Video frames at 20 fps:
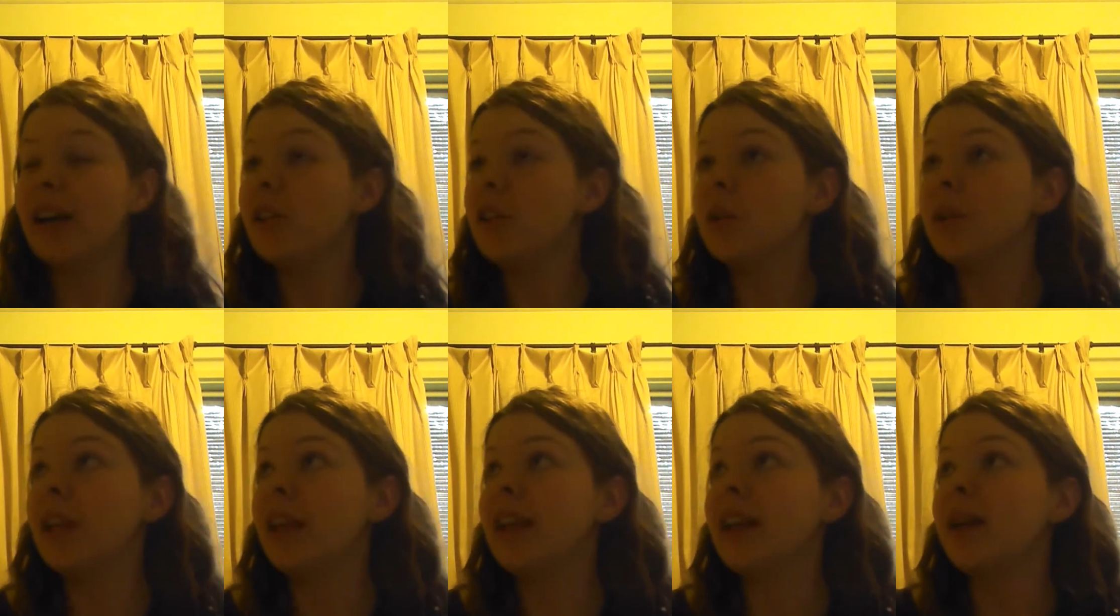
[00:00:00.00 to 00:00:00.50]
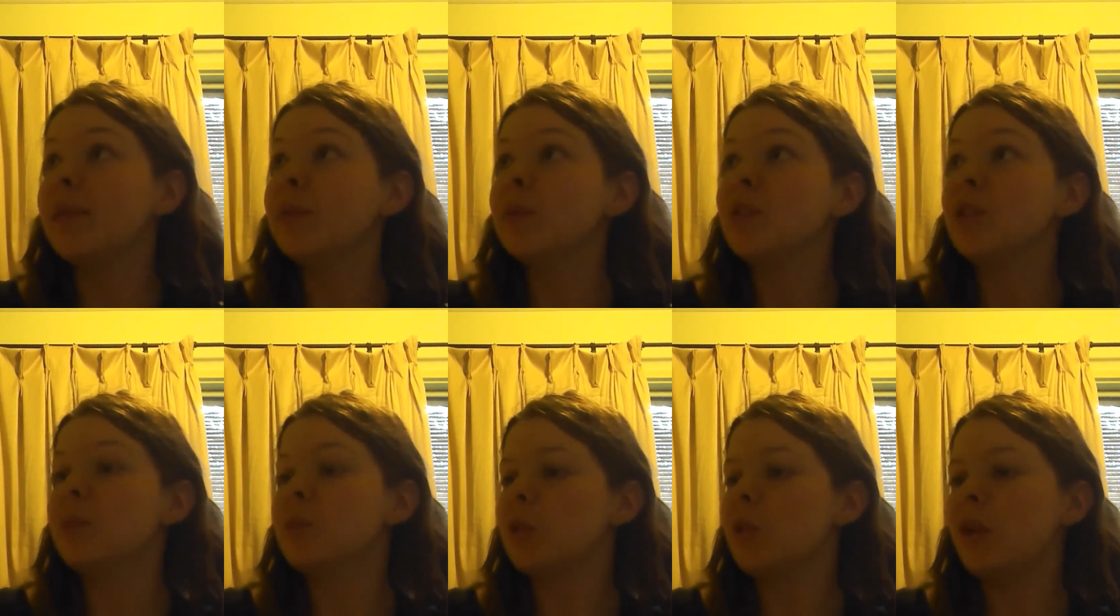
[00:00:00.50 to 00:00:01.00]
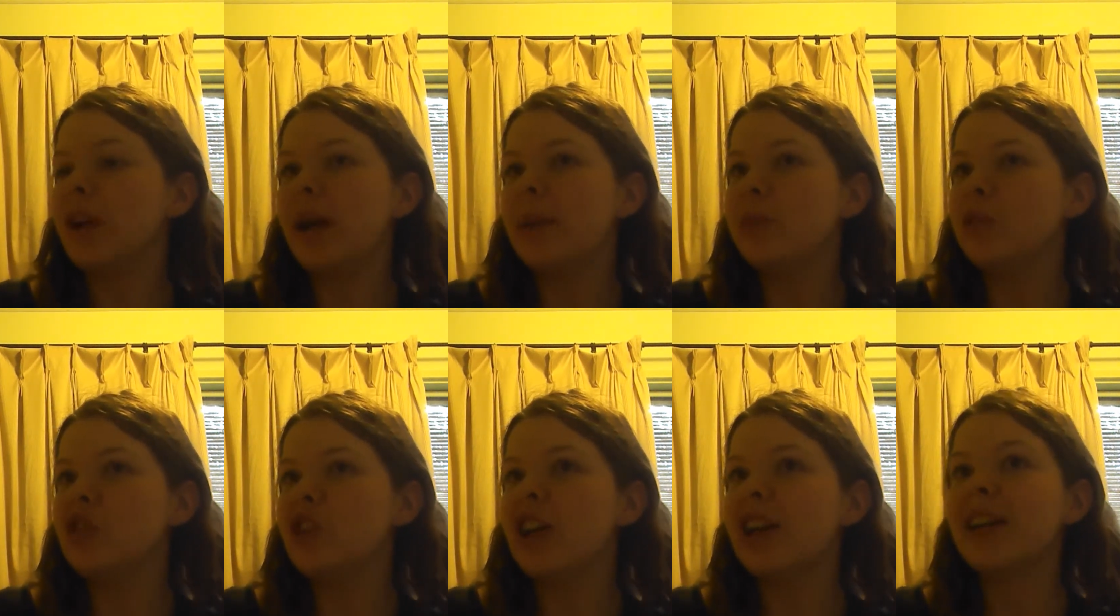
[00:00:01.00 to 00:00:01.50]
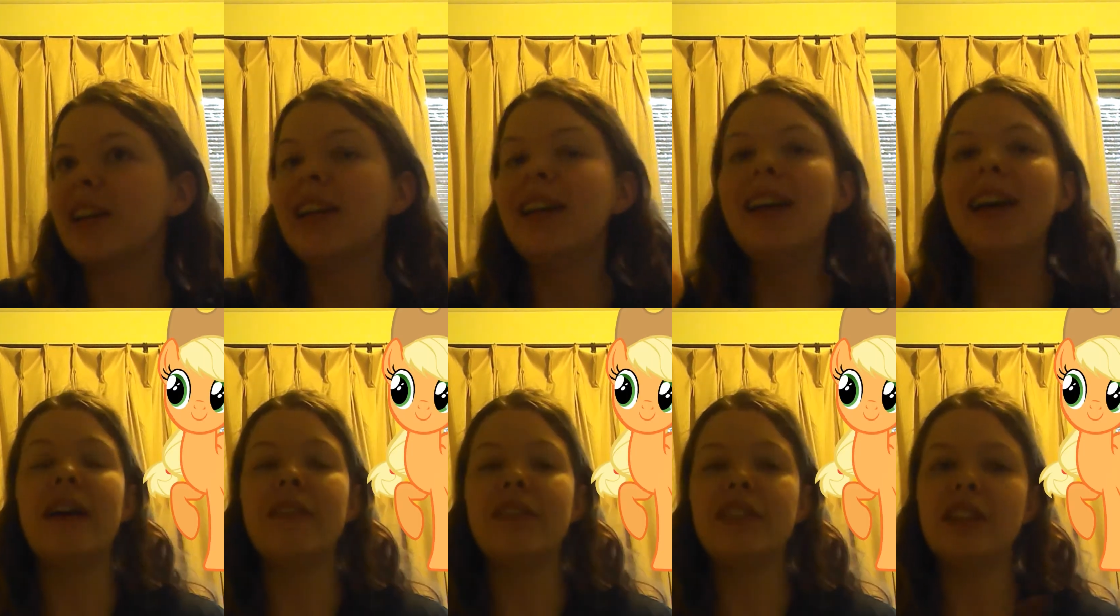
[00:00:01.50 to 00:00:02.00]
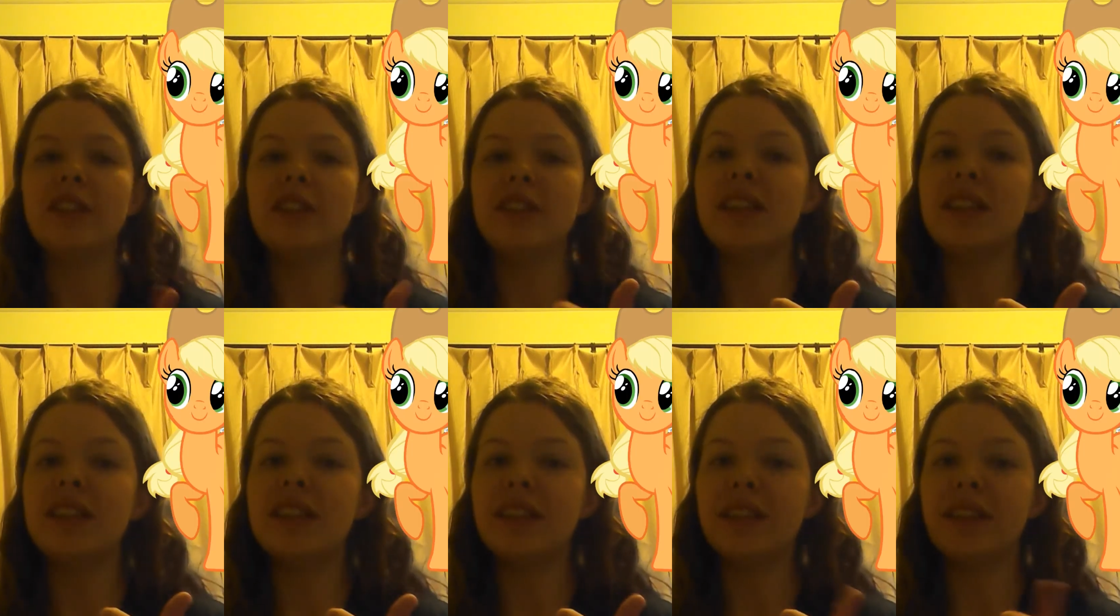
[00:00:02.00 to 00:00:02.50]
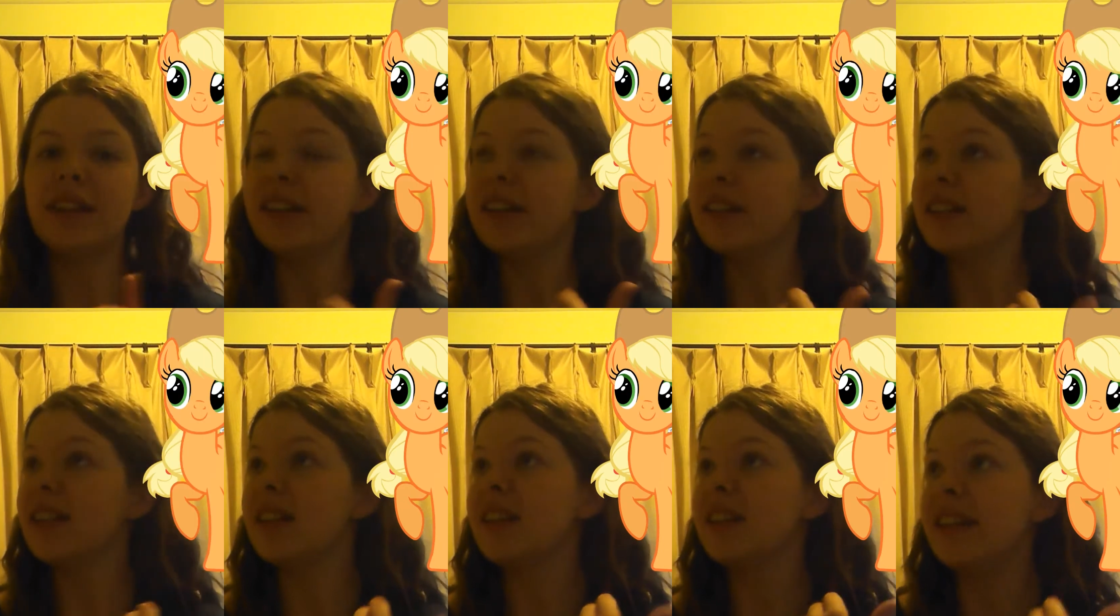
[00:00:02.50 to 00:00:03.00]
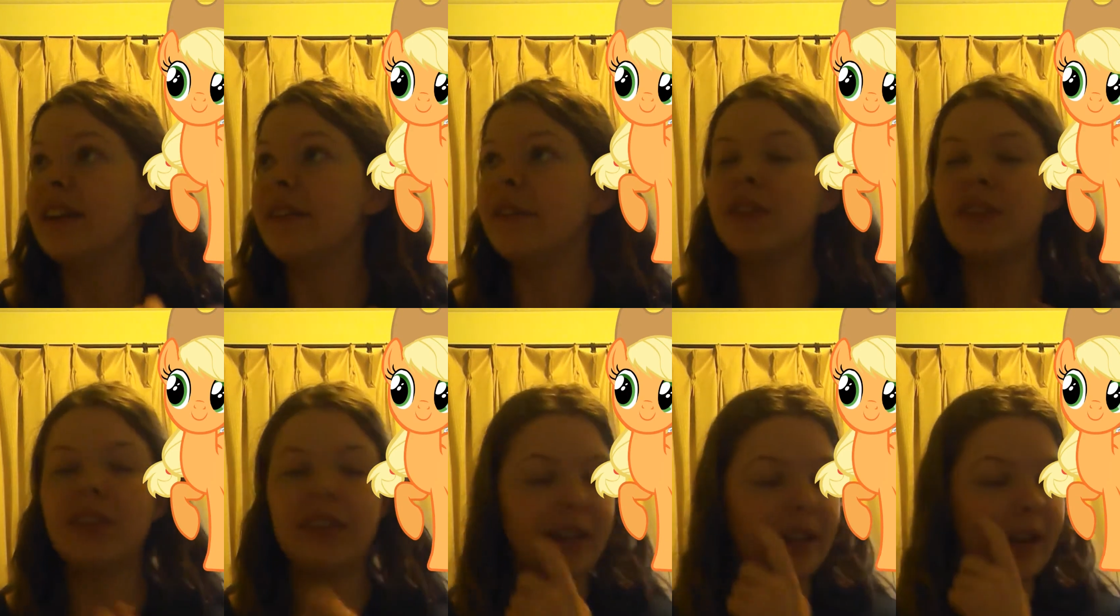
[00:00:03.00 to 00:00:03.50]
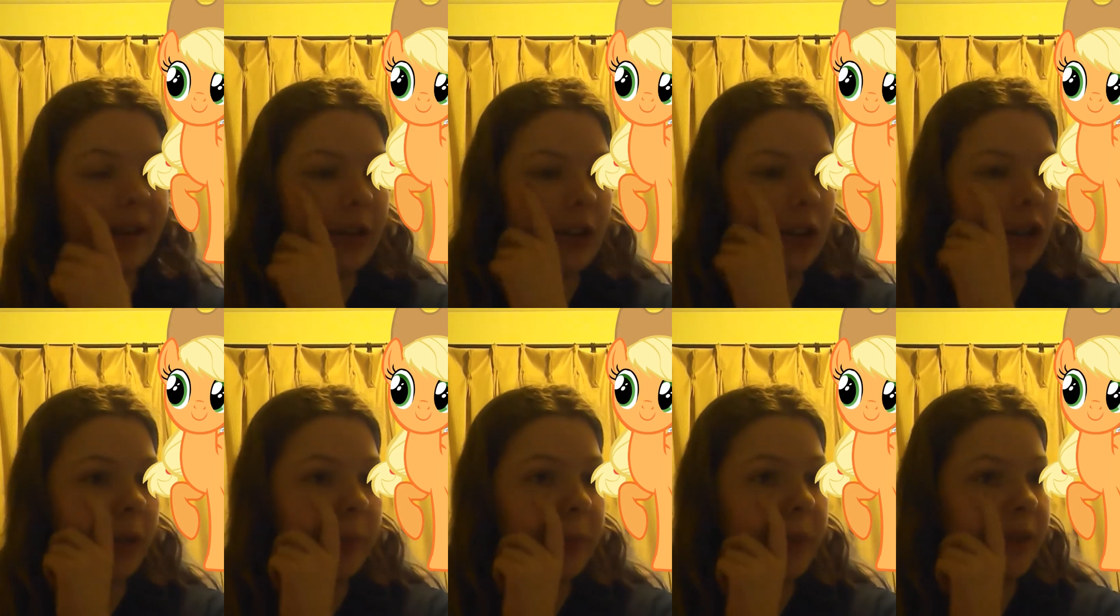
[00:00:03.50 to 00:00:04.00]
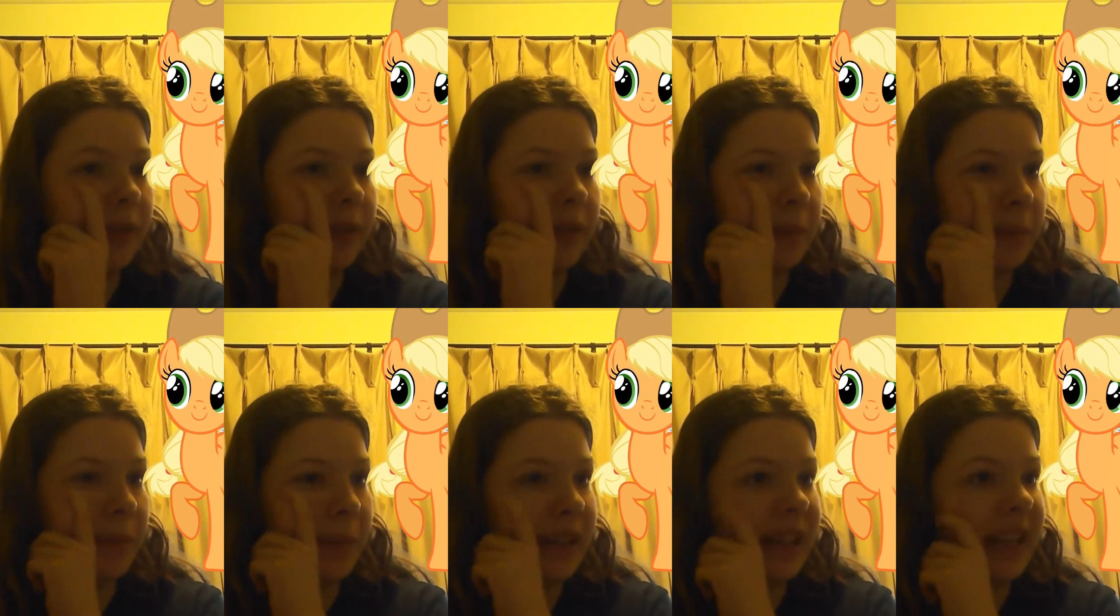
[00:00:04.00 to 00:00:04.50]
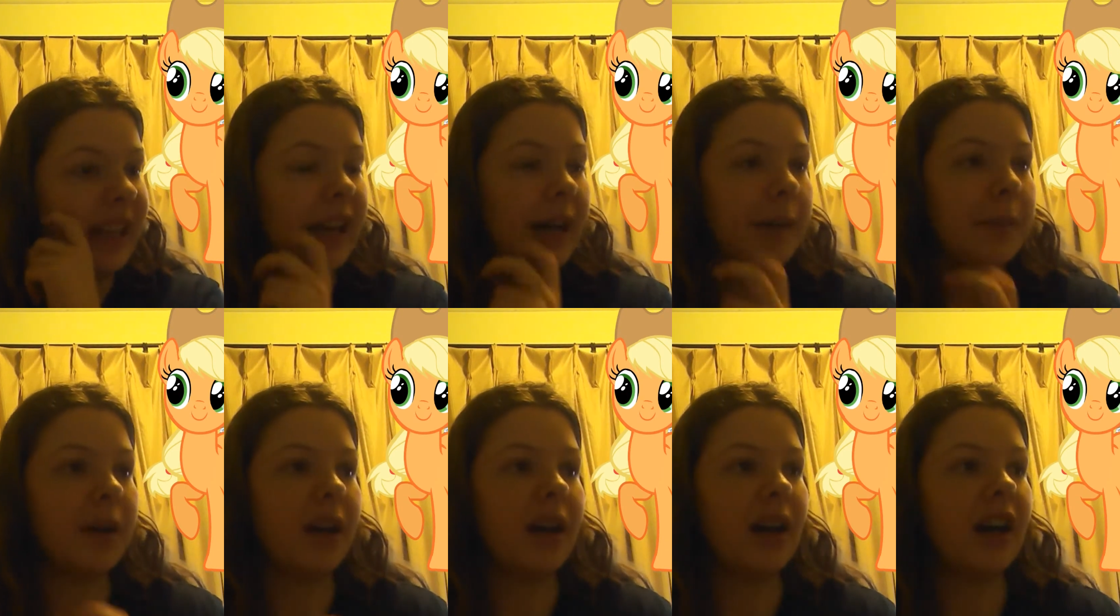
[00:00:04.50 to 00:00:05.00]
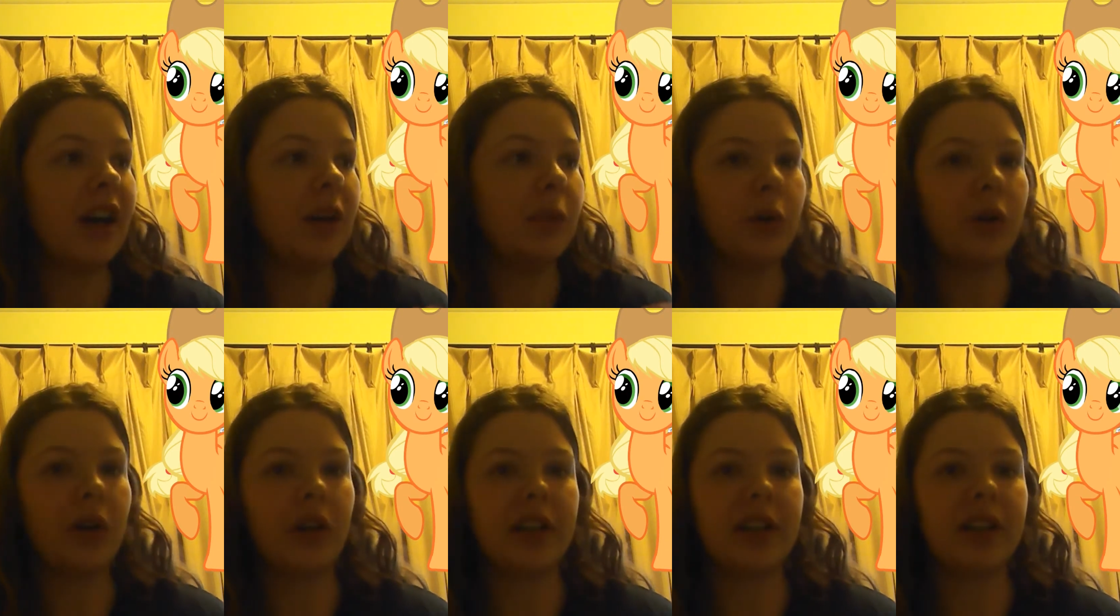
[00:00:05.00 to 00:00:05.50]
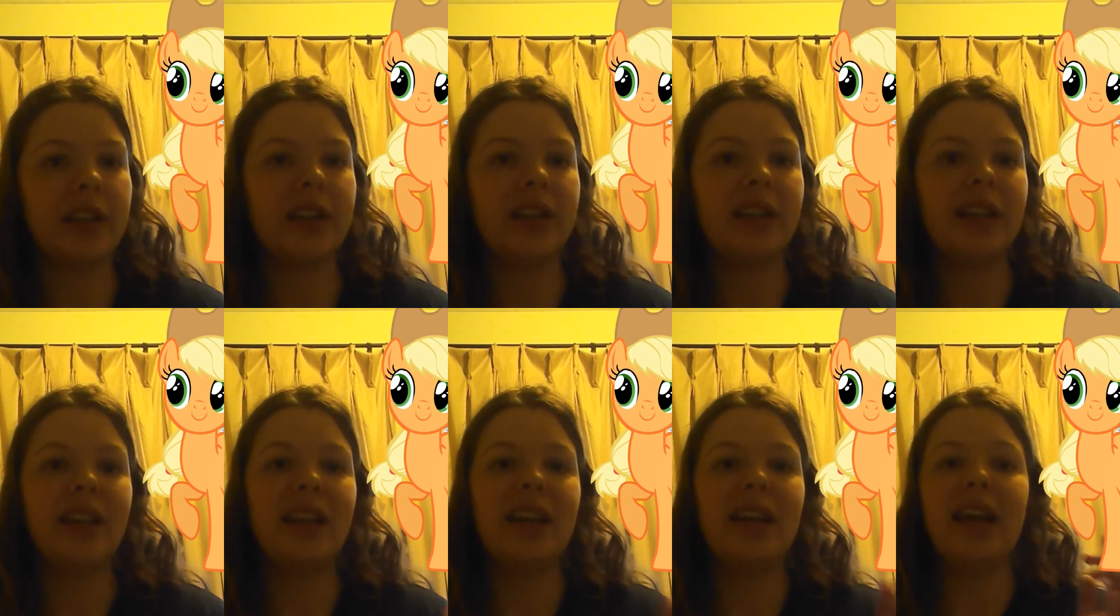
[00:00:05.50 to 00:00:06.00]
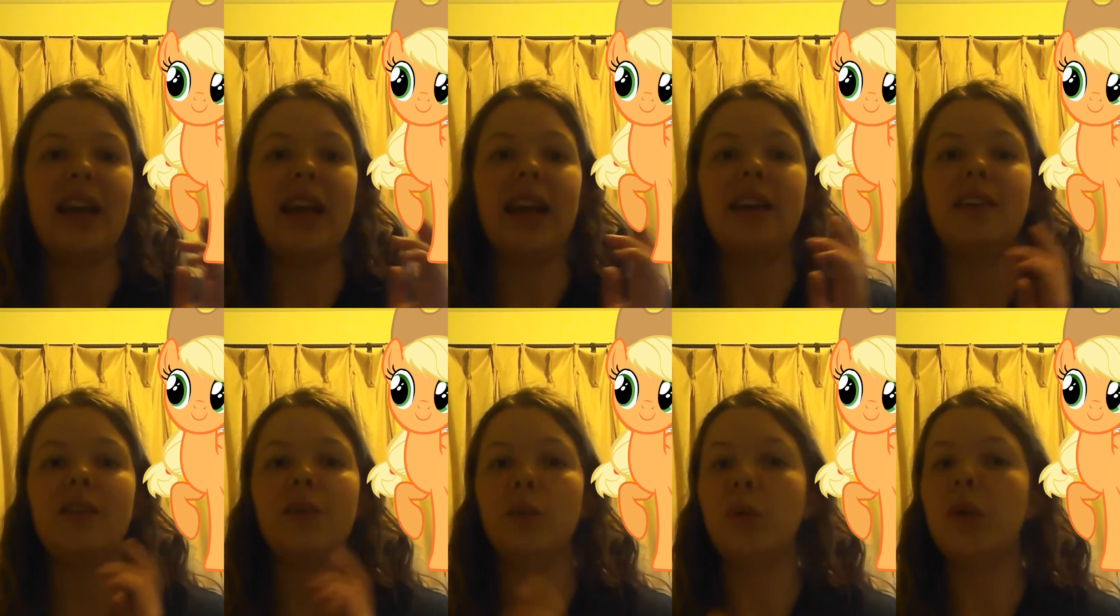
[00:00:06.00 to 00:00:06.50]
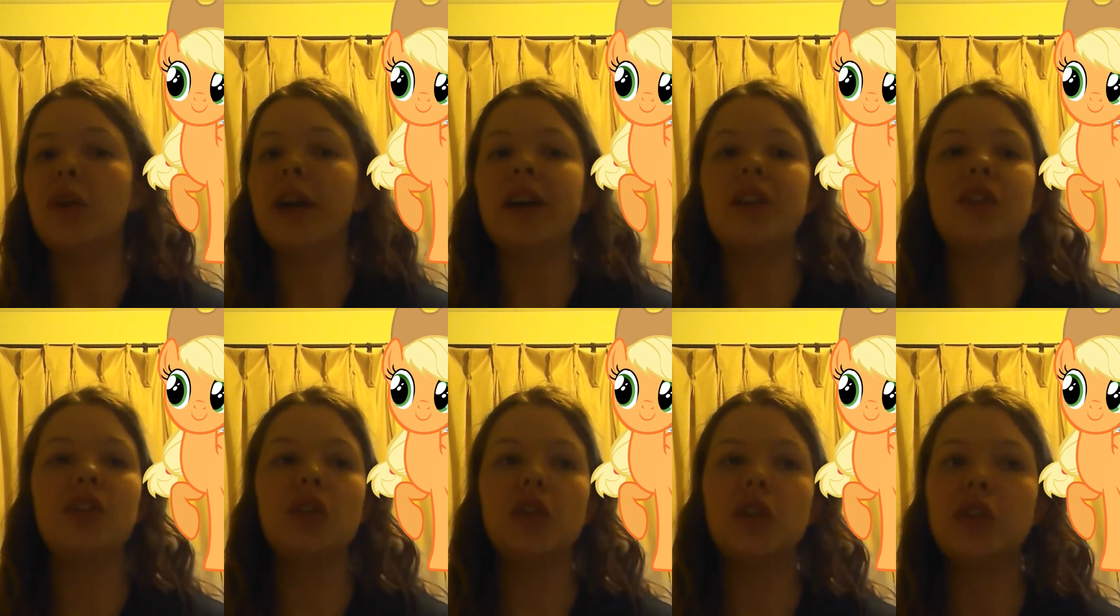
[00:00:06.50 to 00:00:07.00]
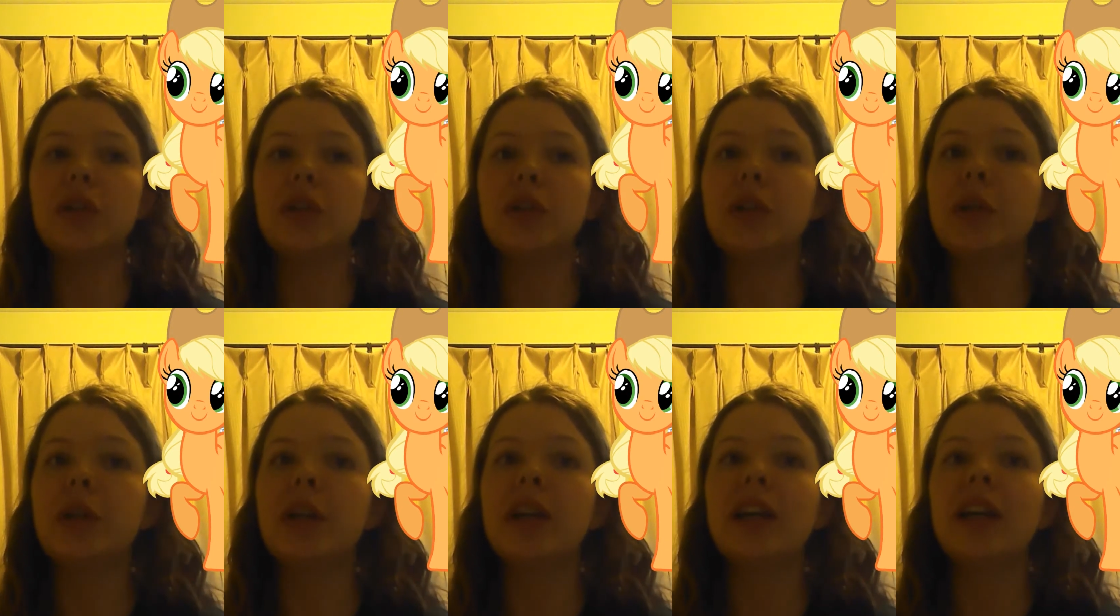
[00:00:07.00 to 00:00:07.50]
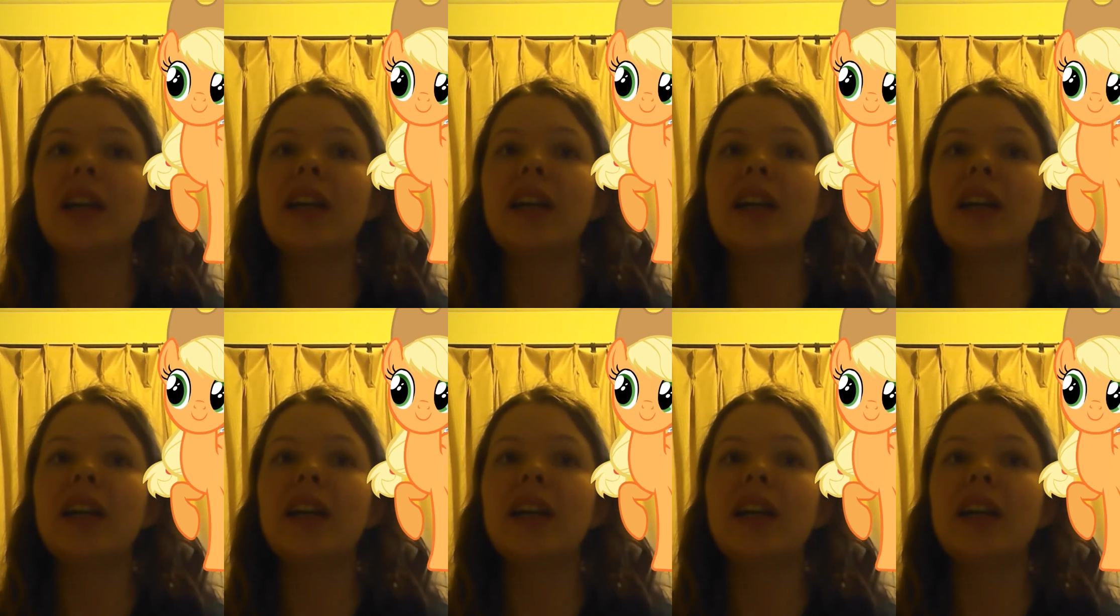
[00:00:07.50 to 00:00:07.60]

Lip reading: yeah, I don't like apples. I'm sorry, Applejack. I have a little sister. I guess that's another thing I have in common. But yeah, I'm a hard worker at what I do.